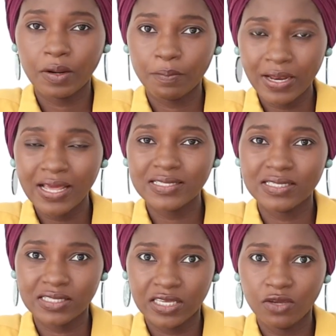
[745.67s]
Balance
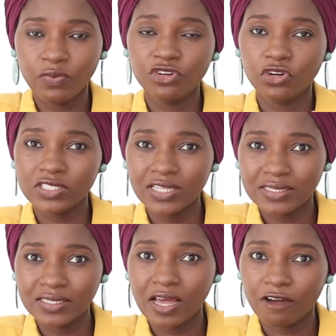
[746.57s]
is key when you're
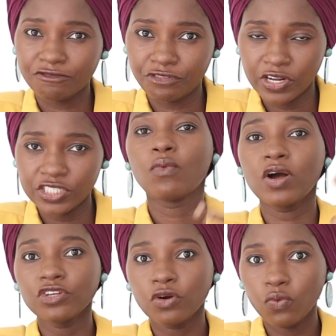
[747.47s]
starting afresh.
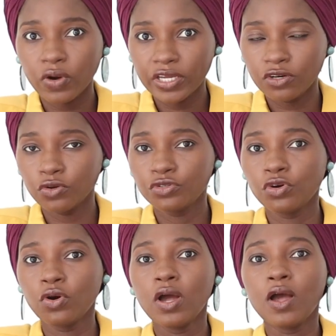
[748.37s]
While you're working on
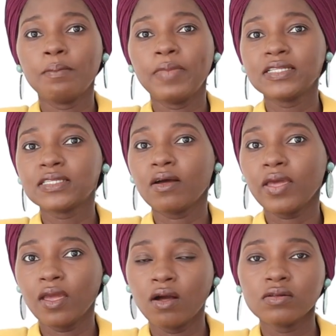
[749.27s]
your mental
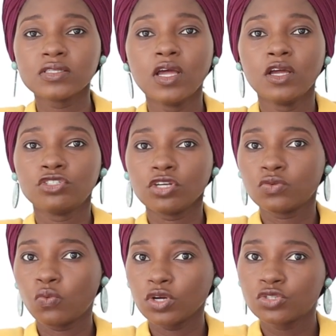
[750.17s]
health,
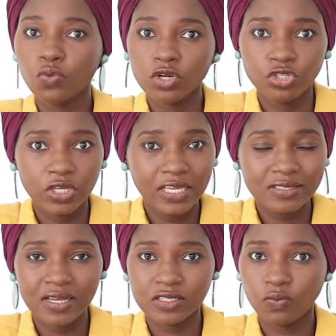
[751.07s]
just watch what you
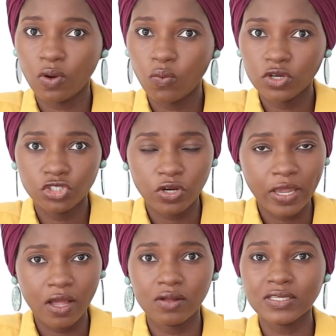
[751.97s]
eat as well. Watch your
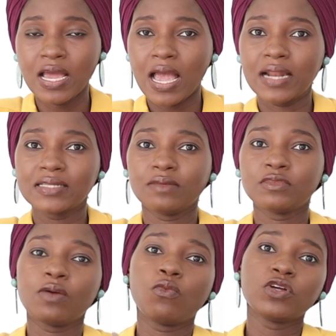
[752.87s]
health. At the
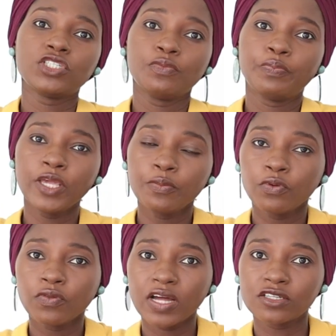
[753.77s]
same time, watch the
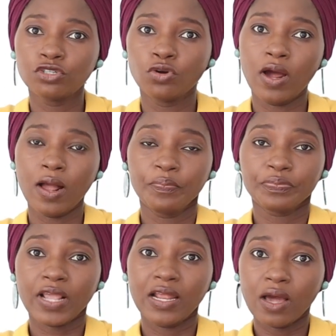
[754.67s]
people that you are
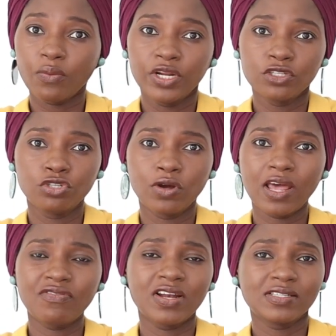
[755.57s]
allowing into your
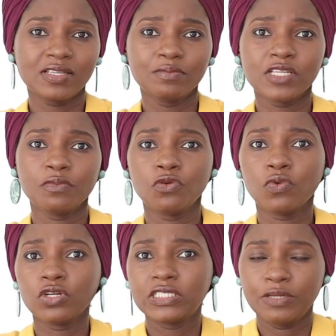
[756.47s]
life. At the same time, you
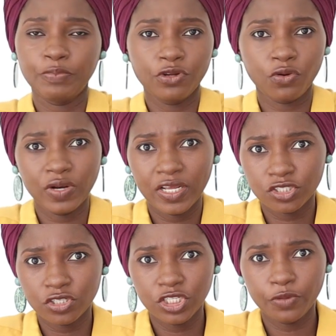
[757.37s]
want to deepen your
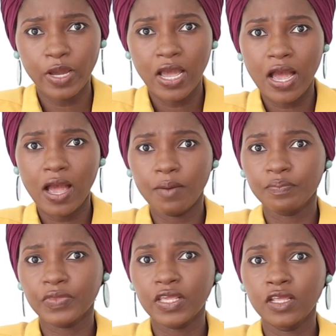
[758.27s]
relationship.
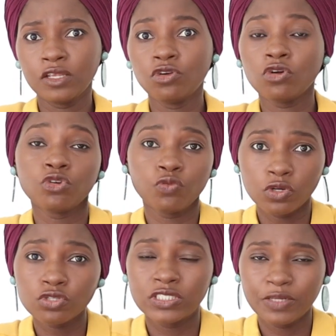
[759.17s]
You
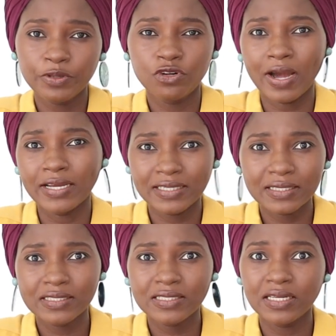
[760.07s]
want to deepen your
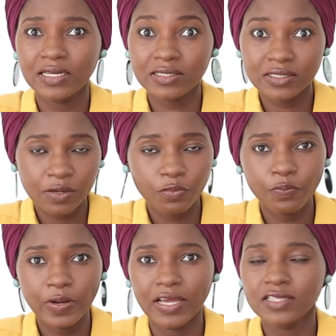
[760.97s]
identity in a
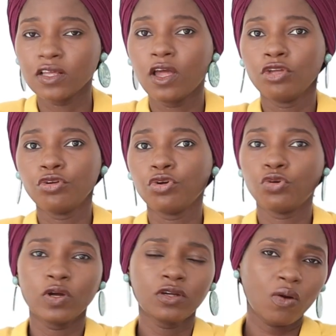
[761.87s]
stable place.
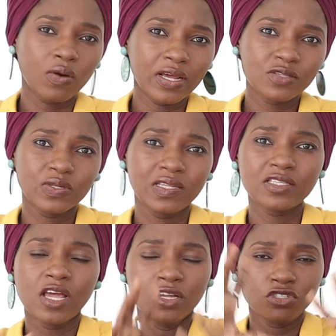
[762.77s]
You want to connect with
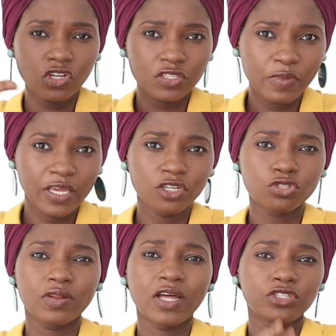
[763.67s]
this. Just making
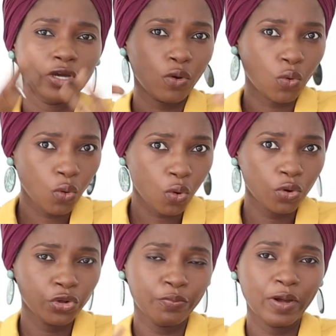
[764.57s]
sure that you're a
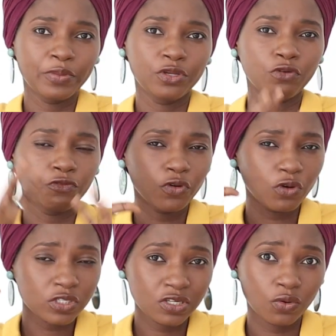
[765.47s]
whole human being. You're
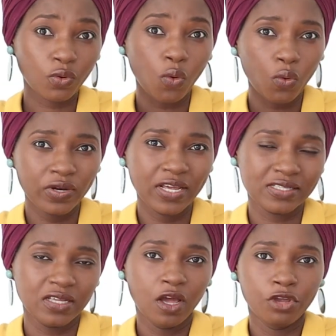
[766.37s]
focusing on
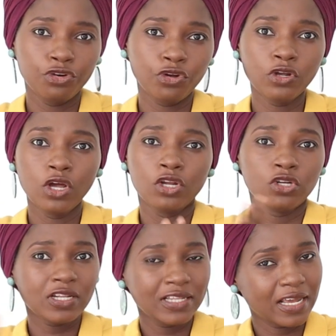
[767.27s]
wholeness.
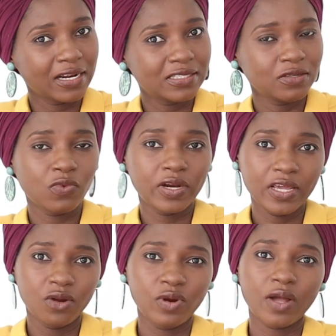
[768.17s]
Not neglecting one
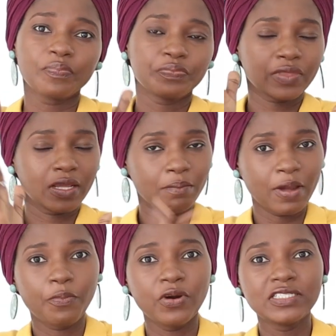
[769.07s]
area.
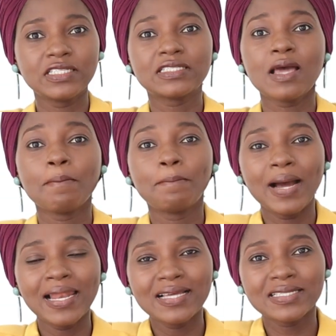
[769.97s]
My point is,
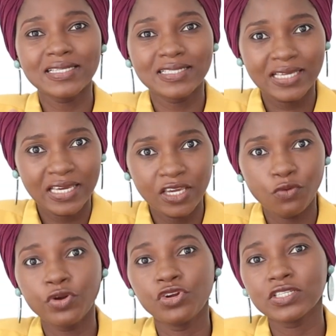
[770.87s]
balance is
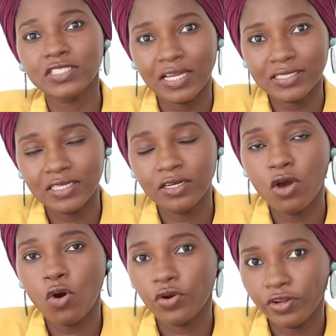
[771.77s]
key when you're starting
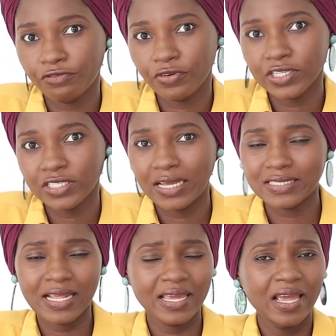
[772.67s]
on a fresh
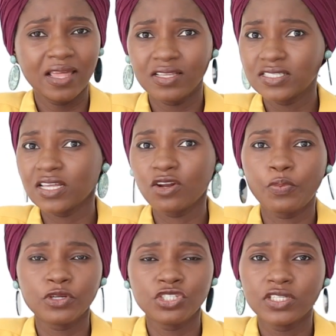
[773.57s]
start. Like, this is an
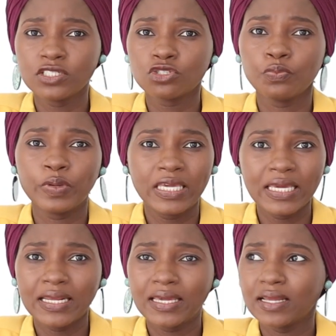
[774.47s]
opportunity to
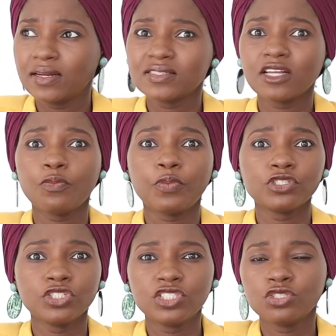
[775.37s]
begin again. This is an
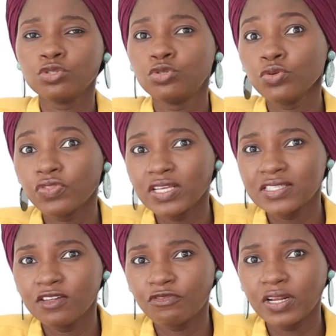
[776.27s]
opportunity to do
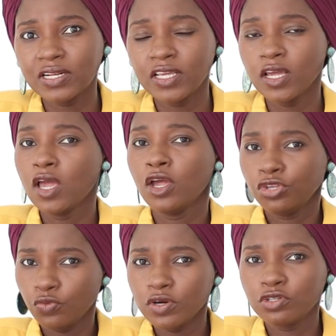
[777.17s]
things differently.
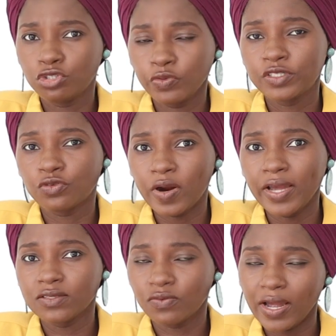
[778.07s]
You want to do it
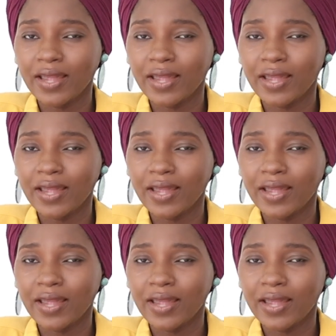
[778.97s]
right?